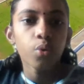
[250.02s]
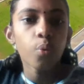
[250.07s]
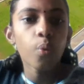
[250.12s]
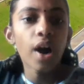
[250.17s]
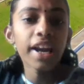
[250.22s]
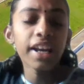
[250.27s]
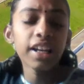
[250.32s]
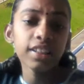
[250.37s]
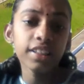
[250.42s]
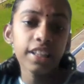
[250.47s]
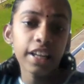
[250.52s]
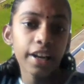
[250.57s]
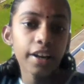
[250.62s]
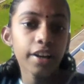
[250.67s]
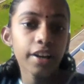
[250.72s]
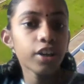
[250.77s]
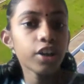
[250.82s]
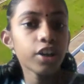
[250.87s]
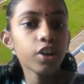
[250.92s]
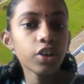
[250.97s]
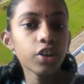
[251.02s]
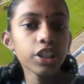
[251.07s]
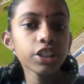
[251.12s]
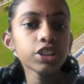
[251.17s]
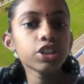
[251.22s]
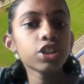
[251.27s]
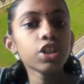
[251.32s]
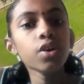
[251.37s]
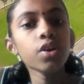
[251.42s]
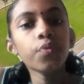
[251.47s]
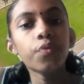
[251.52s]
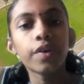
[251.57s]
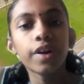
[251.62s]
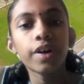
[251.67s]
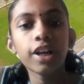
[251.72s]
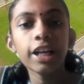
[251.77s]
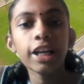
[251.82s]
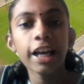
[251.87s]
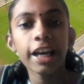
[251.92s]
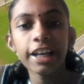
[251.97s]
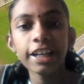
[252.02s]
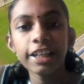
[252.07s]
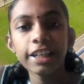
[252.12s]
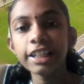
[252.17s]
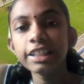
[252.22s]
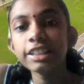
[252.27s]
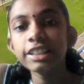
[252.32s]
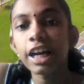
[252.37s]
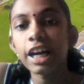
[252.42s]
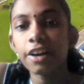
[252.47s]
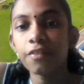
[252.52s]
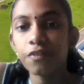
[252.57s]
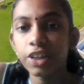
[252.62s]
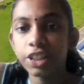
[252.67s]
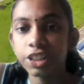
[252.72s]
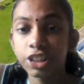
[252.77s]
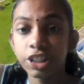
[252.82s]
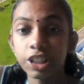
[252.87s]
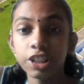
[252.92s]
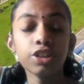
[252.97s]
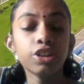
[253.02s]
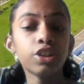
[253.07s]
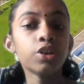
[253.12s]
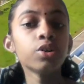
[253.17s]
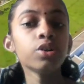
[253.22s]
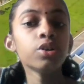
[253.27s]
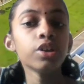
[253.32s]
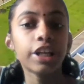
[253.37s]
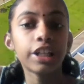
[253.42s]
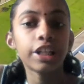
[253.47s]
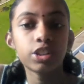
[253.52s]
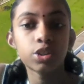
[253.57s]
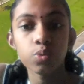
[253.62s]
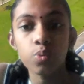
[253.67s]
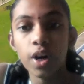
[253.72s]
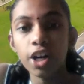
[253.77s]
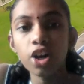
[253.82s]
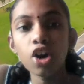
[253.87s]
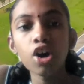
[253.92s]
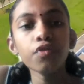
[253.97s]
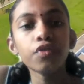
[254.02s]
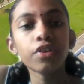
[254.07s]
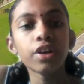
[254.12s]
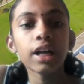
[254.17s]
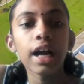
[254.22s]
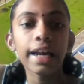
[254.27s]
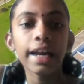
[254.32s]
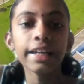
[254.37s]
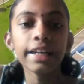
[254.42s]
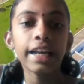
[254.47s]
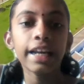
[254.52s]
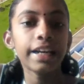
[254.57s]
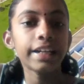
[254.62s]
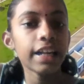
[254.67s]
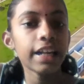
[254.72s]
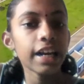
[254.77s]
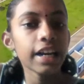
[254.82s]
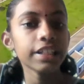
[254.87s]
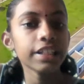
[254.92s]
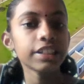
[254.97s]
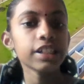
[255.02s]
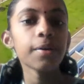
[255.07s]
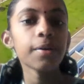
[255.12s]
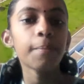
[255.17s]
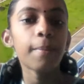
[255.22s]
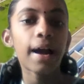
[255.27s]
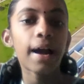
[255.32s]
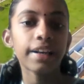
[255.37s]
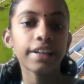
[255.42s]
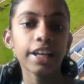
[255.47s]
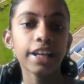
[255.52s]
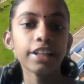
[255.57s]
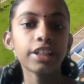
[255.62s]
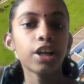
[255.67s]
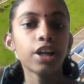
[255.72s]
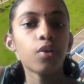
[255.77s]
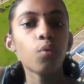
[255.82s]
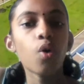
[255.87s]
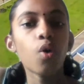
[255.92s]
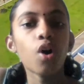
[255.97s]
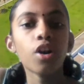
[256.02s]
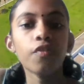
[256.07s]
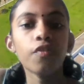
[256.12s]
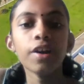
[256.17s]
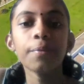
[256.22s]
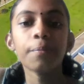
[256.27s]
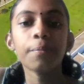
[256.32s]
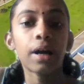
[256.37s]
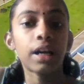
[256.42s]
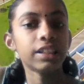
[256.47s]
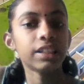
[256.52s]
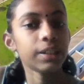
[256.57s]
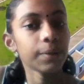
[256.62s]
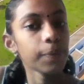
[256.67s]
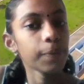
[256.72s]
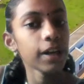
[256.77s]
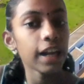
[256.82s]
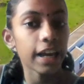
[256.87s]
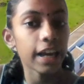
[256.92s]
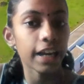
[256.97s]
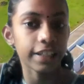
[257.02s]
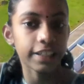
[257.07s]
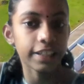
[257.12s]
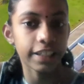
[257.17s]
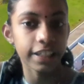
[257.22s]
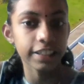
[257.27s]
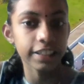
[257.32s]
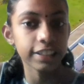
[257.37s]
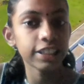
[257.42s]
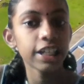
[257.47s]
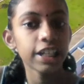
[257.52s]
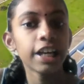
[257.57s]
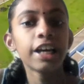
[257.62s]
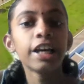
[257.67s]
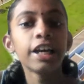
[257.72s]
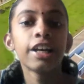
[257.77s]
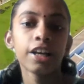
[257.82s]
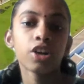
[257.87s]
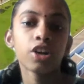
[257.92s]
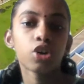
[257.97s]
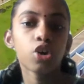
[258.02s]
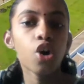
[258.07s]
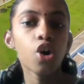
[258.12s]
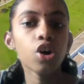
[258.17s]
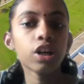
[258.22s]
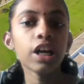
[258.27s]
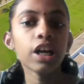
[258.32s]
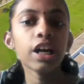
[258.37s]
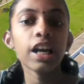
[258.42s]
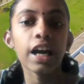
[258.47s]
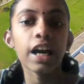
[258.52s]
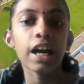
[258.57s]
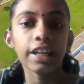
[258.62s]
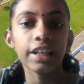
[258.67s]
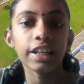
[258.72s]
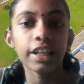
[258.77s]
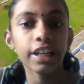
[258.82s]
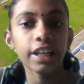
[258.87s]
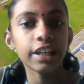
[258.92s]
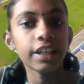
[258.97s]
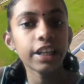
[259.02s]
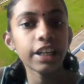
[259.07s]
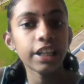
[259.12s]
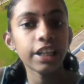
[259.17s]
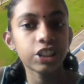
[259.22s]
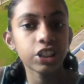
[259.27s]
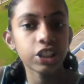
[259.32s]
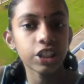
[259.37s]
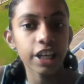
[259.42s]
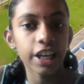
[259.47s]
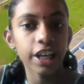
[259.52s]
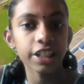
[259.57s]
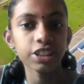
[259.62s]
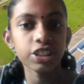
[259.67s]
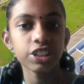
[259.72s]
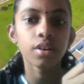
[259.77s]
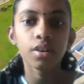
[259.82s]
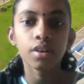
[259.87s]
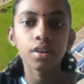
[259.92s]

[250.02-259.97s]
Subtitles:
While the UNESCO World Heritage Convention, through its one-of-a-kind international mandate involving multiple entities, local and indigenous